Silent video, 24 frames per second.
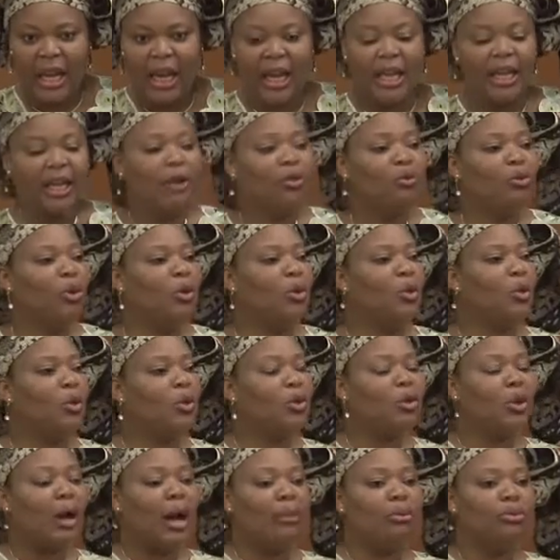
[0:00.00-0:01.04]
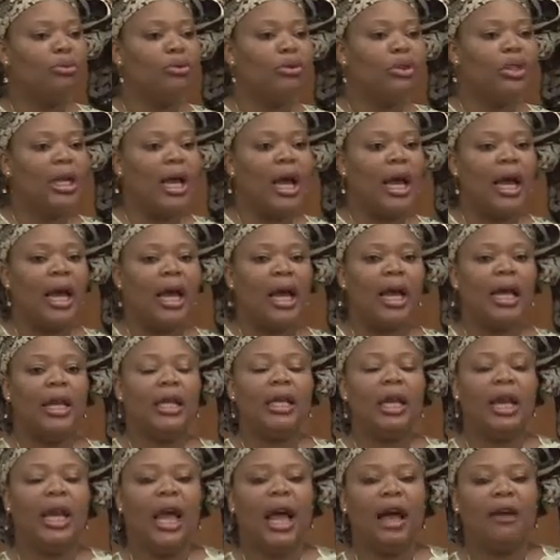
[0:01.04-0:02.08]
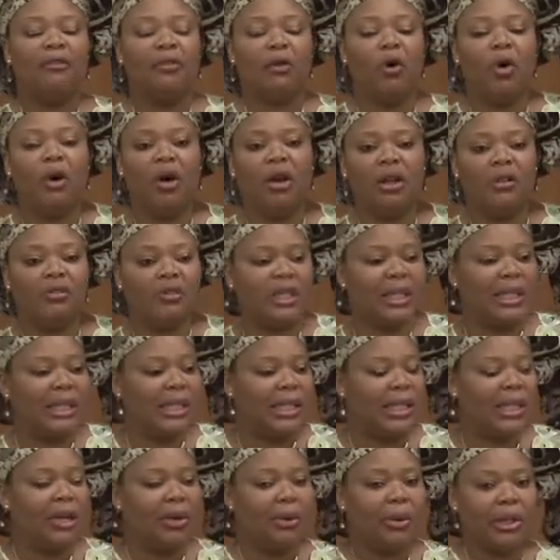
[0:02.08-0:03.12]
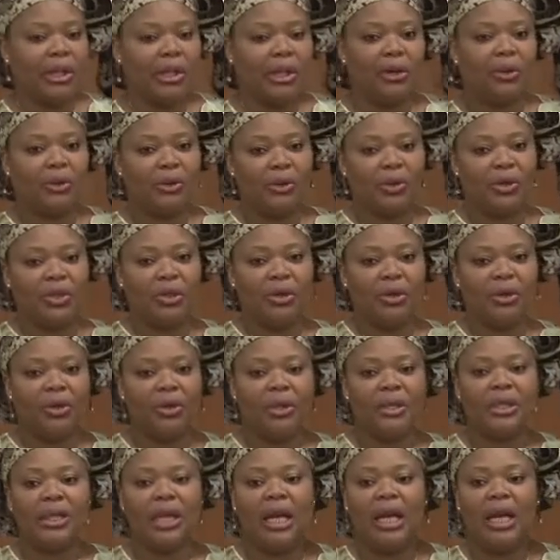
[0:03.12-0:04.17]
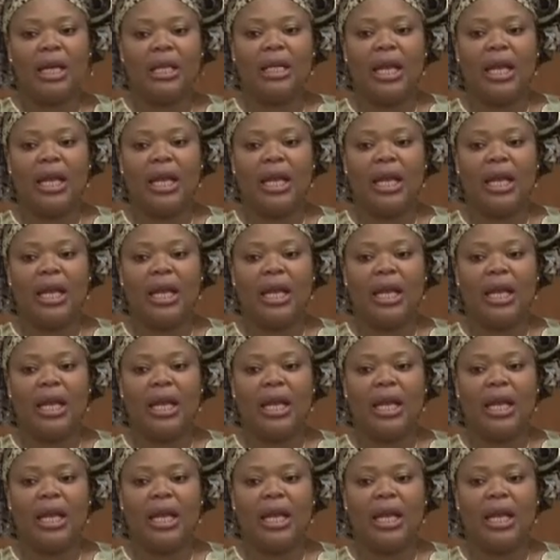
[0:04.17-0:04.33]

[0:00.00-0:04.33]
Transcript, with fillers: And then we go to Abuja and they have all of these security concerns